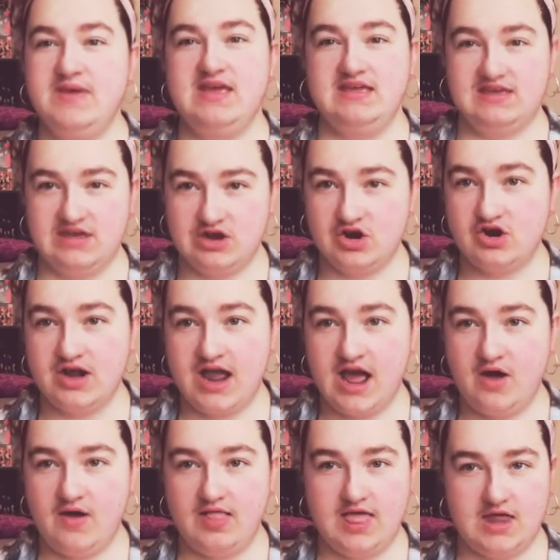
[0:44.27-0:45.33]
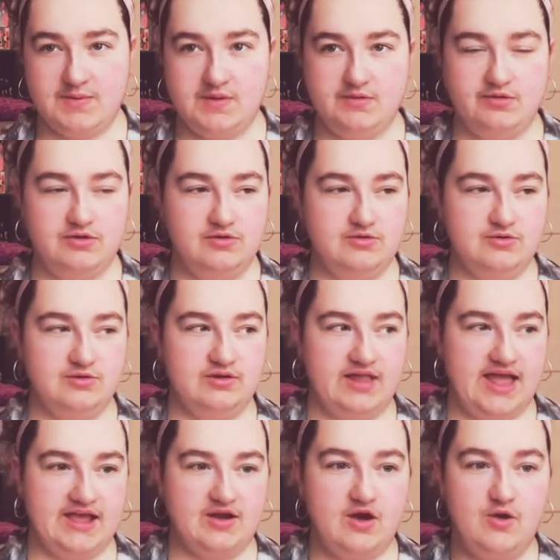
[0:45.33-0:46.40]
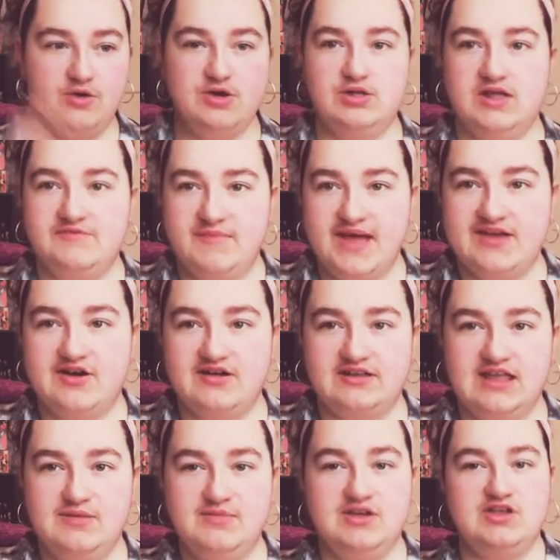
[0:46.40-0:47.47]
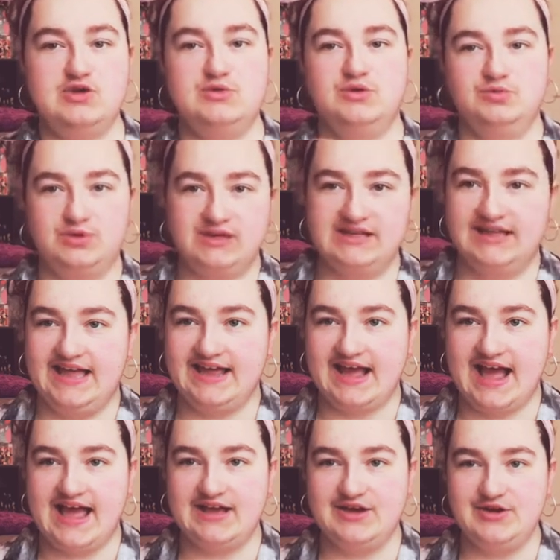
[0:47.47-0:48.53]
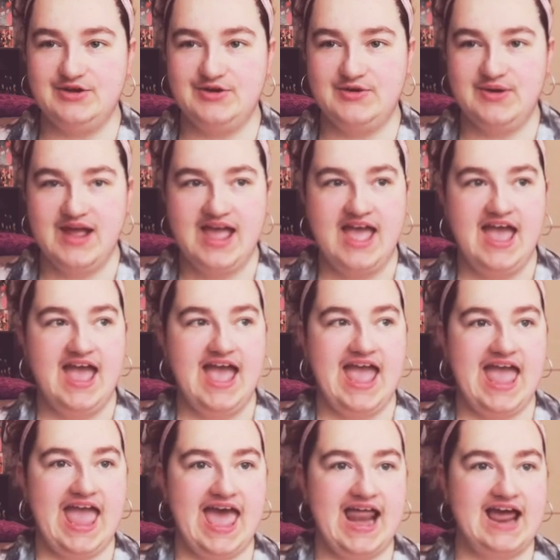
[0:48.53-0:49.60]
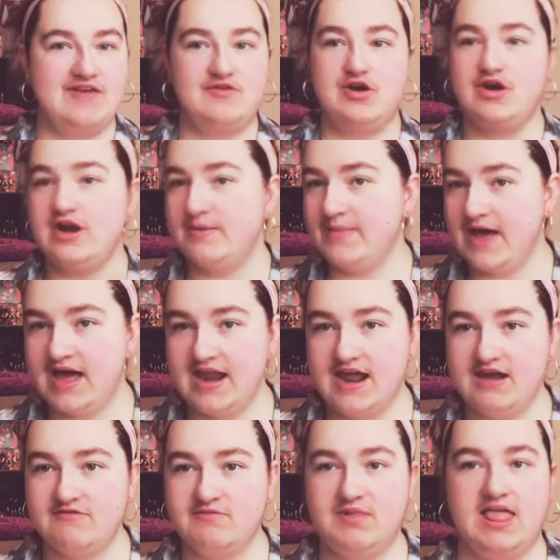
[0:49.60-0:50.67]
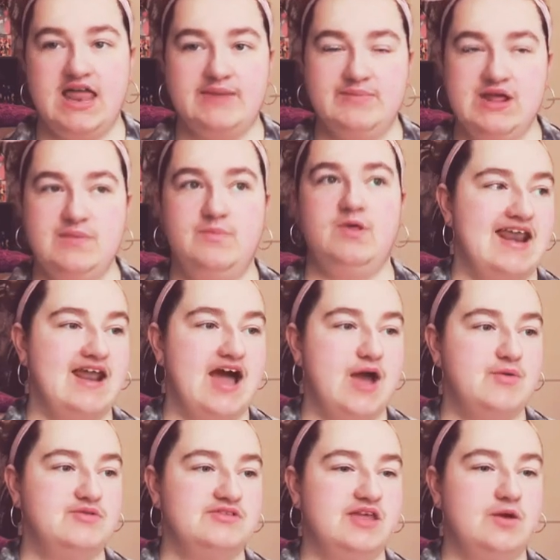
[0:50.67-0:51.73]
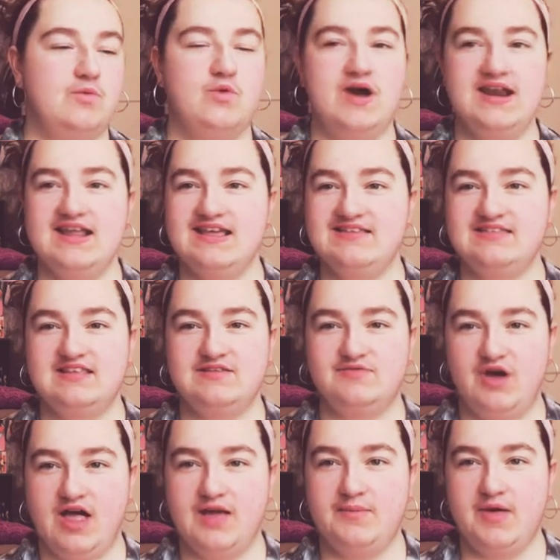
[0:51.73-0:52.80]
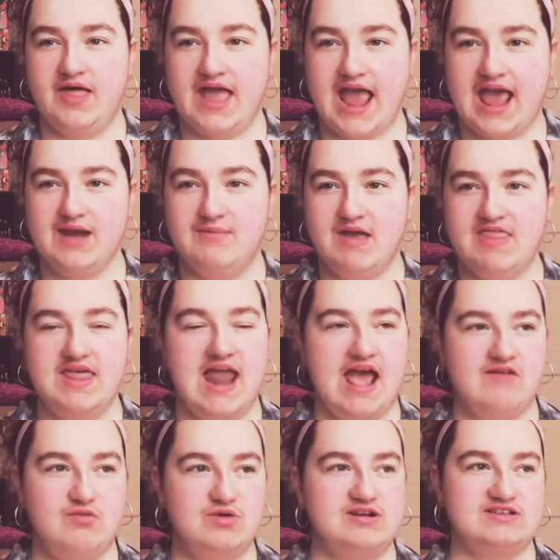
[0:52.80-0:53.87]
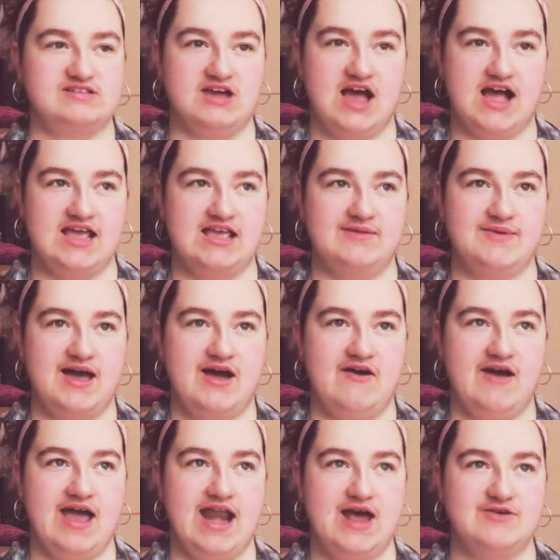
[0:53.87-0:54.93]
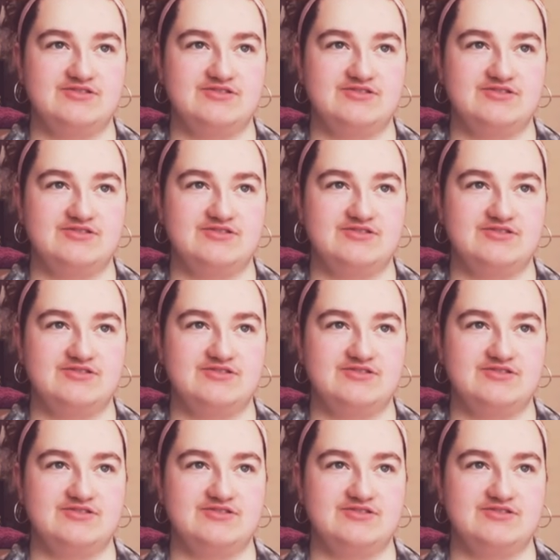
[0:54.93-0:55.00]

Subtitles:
a year now. A lot of people who were like, oh, you love My Hero Academia, you will really like Haiku. And I've heard about it from a lot of people. And I was like, what is this volleyball anime that everyone is talking about? And I was